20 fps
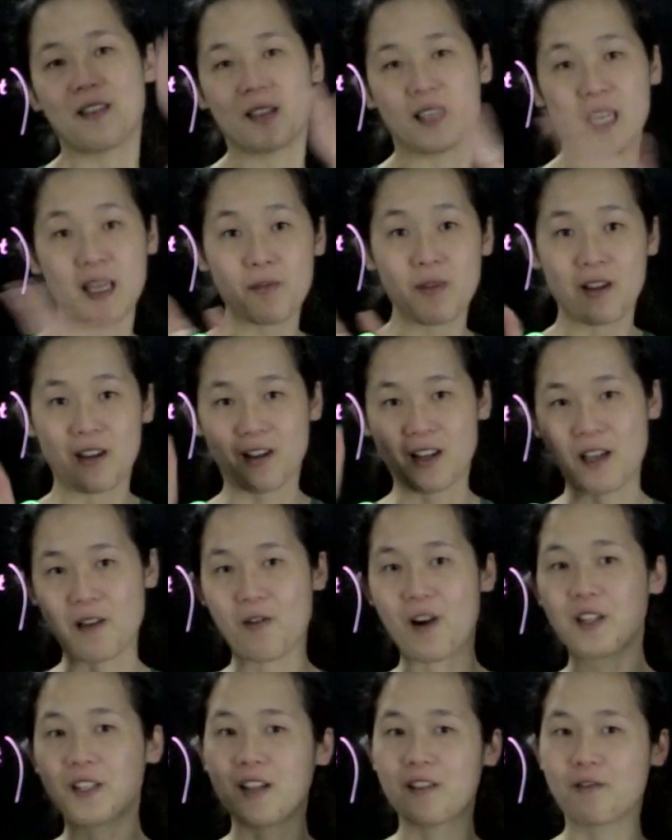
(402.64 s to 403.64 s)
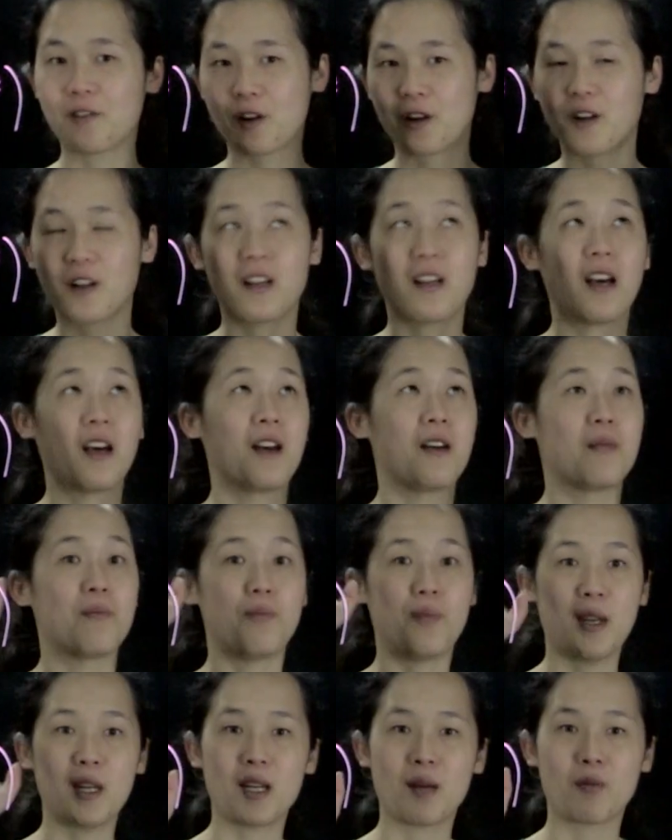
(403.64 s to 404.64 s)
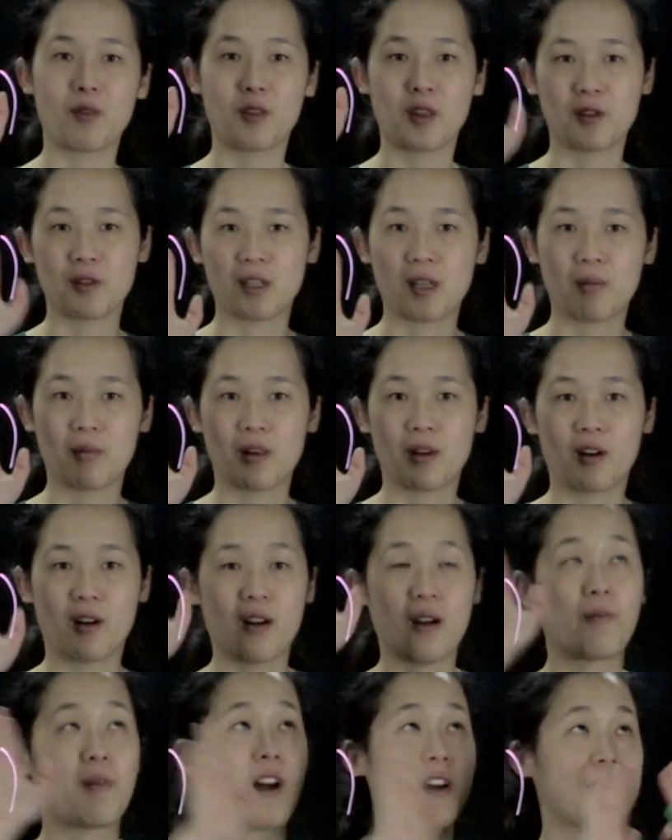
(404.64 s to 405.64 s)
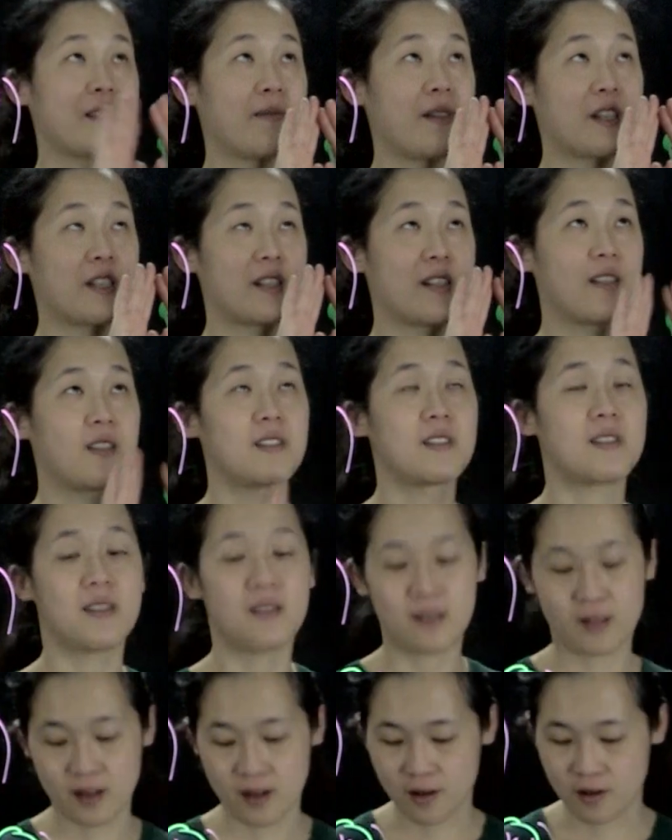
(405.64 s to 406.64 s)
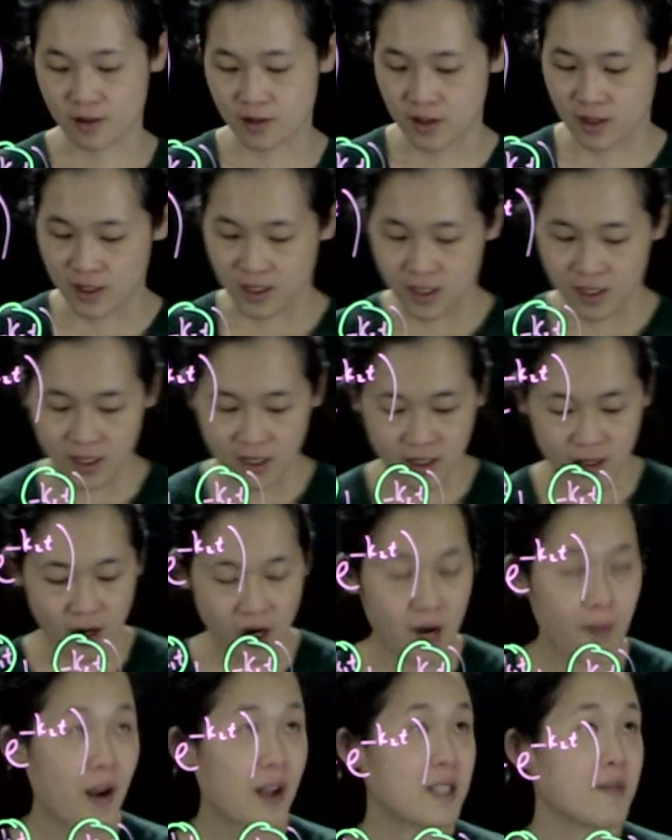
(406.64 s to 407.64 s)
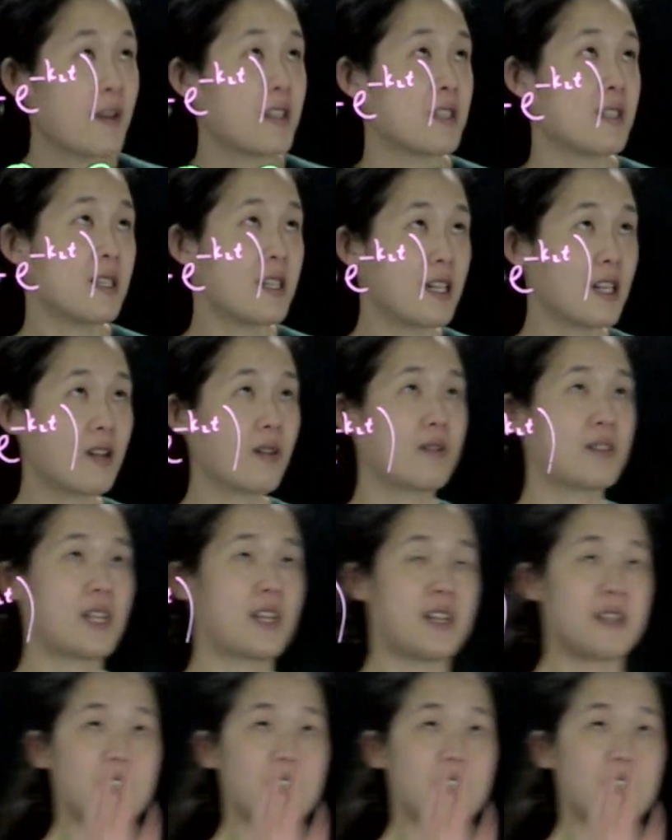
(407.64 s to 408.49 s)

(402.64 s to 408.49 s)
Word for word: Keep okay. Watch out for uh, big number, little number approximations. So, our approximation here is that in